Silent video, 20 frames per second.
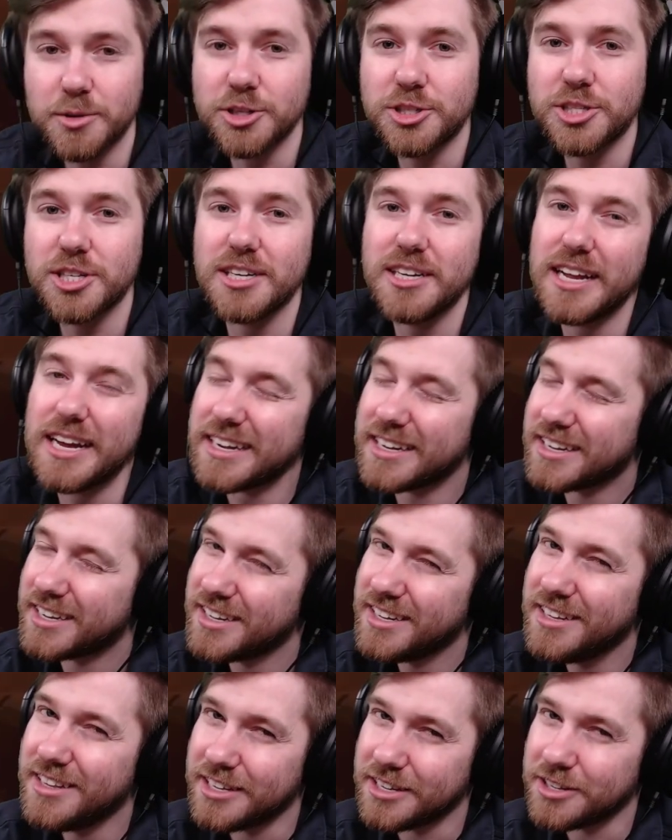to like
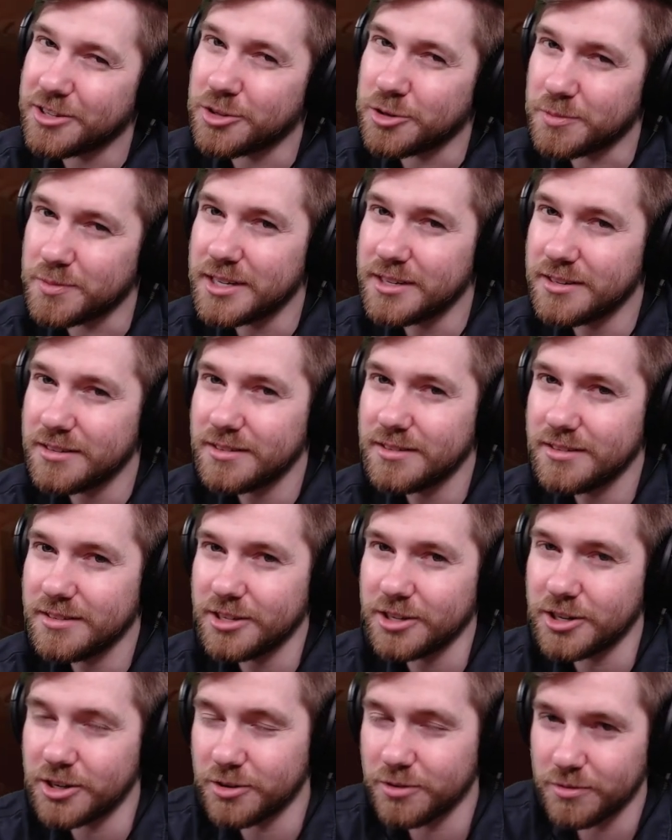the Illuminant,
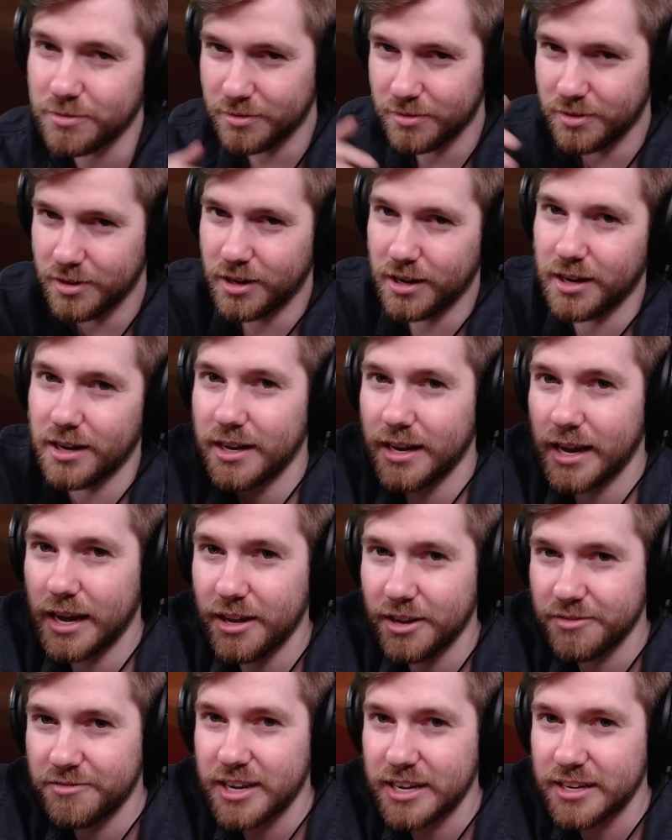you know,
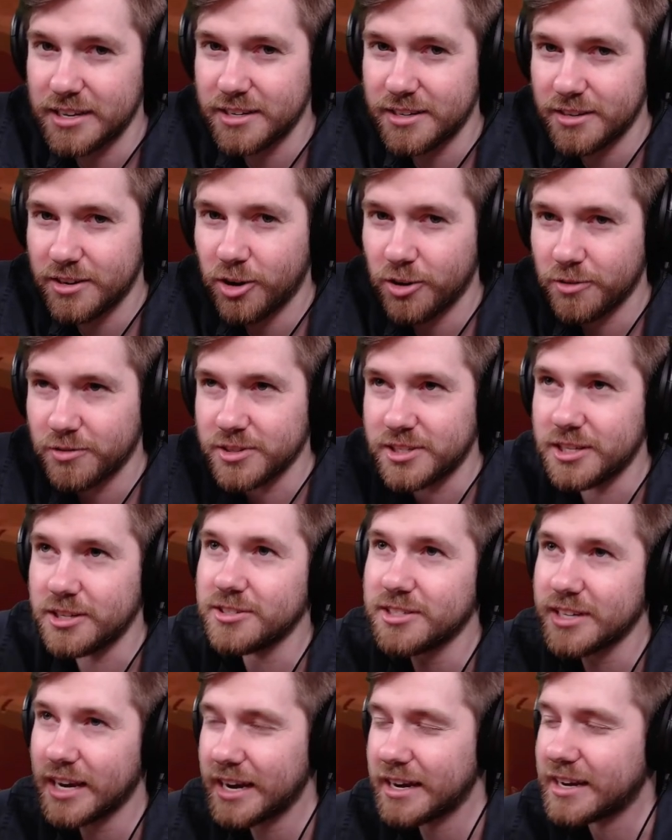elevated
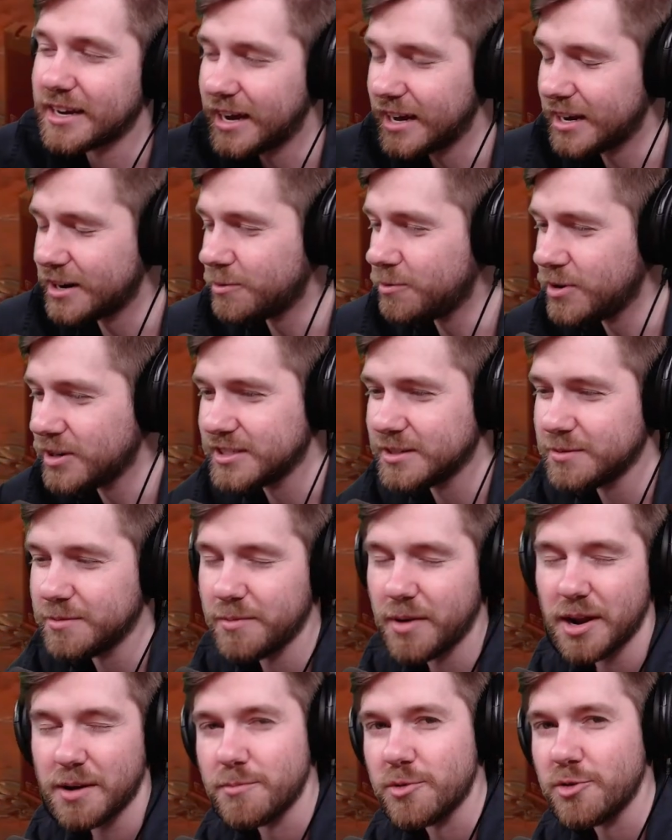overseers, I kind of want some
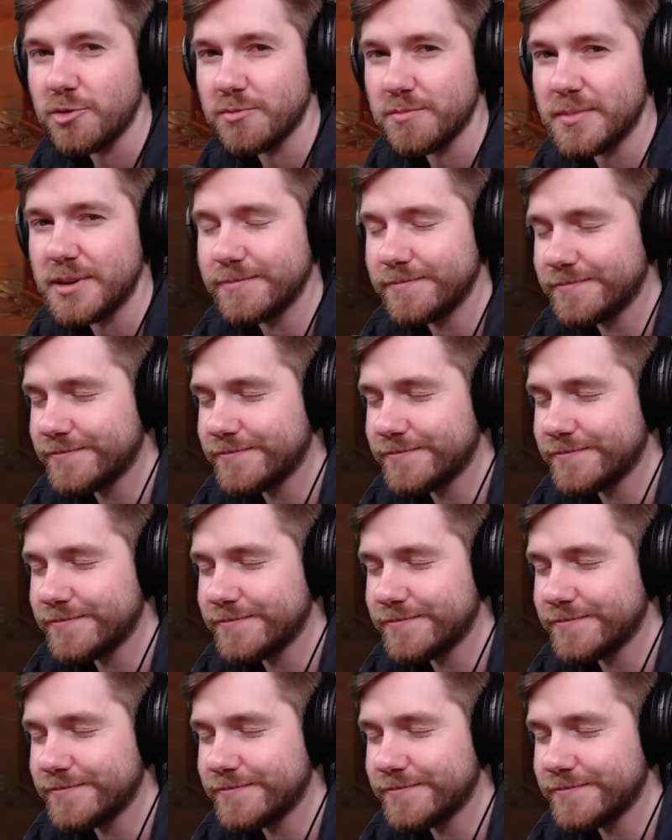amount of movement.